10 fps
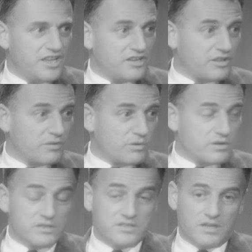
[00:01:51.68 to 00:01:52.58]
In other
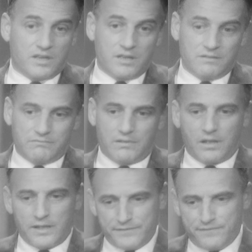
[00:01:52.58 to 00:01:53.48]
words, I
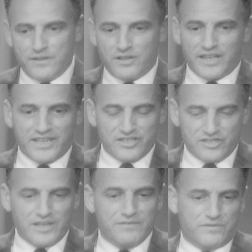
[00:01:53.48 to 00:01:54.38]
feel I can
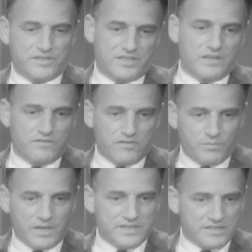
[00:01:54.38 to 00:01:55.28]
safely say for
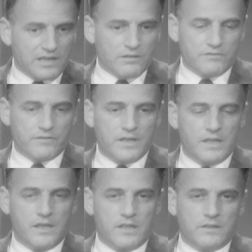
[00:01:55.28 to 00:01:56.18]
myself
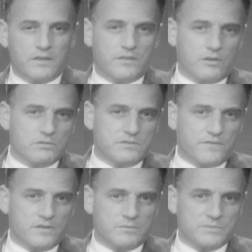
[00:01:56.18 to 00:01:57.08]
that those
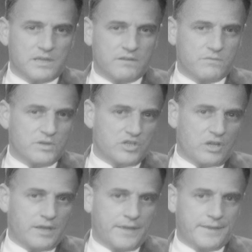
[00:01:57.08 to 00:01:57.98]
films out of which
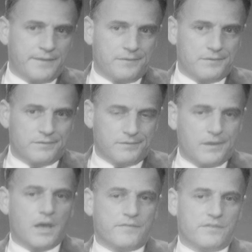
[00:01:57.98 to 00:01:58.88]
I
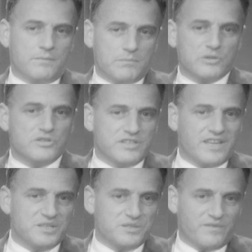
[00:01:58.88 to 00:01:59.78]
got the most
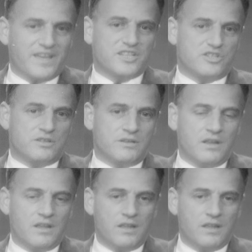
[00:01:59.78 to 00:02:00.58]
satisfaction